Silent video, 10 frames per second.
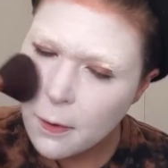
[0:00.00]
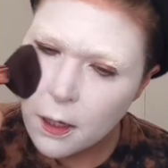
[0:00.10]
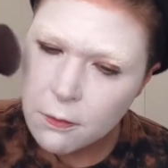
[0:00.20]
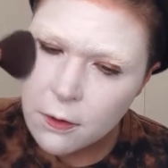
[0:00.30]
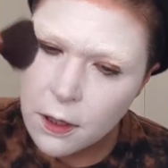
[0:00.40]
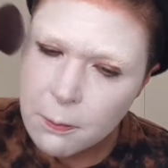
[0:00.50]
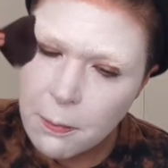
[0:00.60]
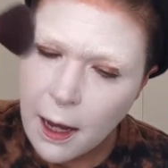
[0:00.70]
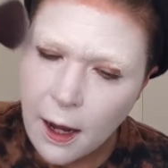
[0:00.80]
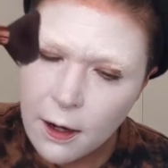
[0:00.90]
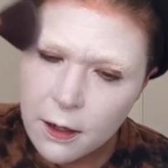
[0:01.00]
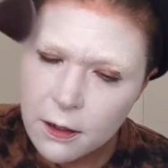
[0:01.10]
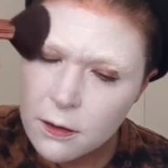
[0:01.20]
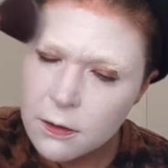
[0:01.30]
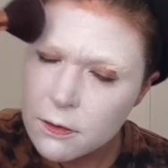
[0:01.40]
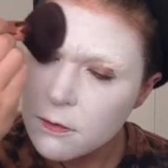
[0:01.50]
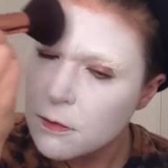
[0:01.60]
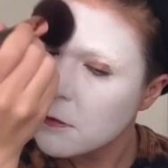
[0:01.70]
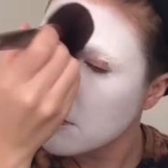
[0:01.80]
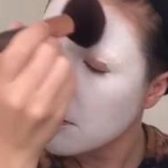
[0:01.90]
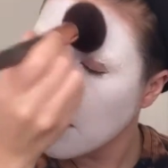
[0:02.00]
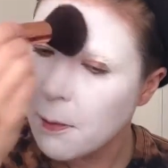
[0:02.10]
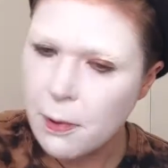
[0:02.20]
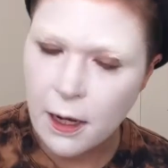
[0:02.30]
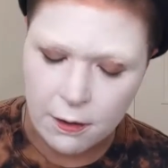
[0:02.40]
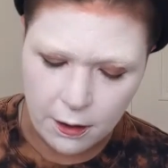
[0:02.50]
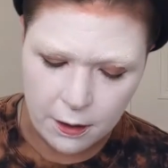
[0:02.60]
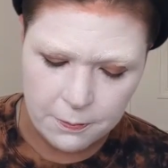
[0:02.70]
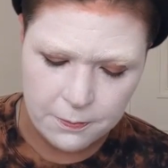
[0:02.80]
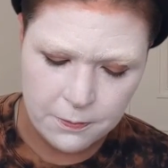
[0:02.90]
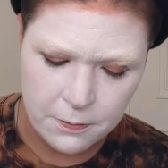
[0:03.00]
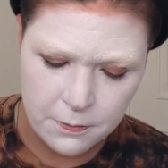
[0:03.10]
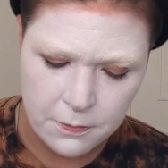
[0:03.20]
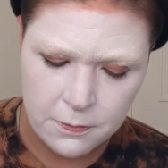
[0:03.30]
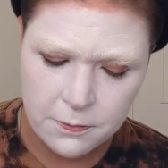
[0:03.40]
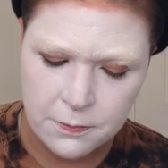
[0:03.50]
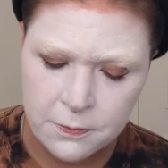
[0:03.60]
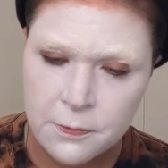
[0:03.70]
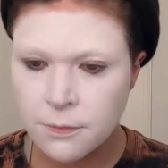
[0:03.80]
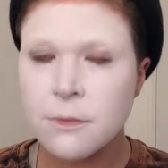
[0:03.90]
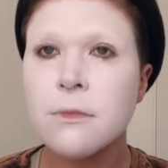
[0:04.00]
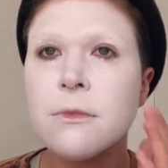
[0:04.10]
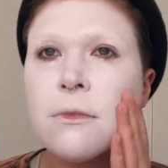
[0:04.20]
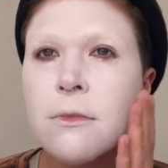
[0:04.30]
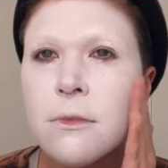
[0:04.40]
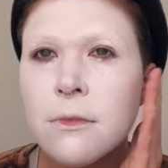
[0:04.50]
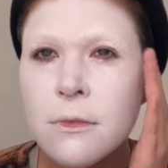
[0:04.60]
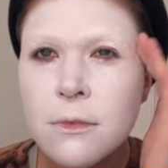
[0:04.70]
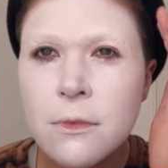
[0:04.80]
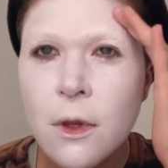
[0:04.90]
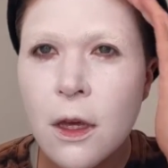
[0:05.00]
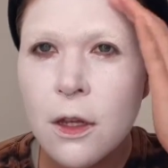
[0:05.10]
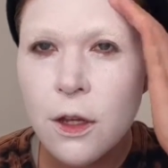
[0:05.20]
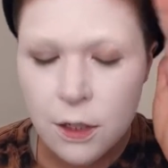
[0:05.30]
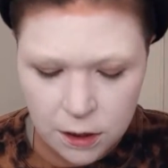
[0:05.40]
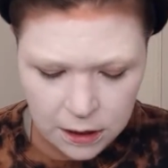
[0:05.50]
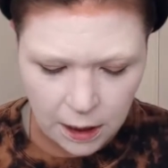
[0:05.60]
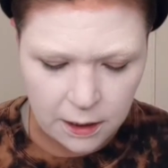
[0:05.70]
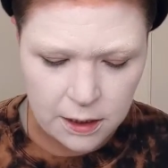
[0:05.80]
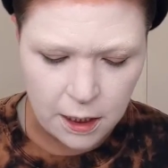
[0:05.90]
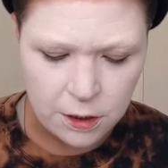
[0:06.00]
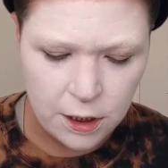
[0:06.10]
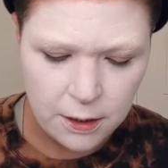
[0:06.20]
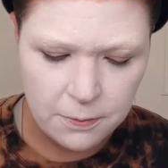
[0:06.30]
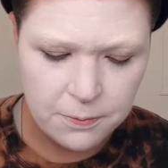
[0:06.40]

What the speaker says: and really pack that powder. You can just like touch it,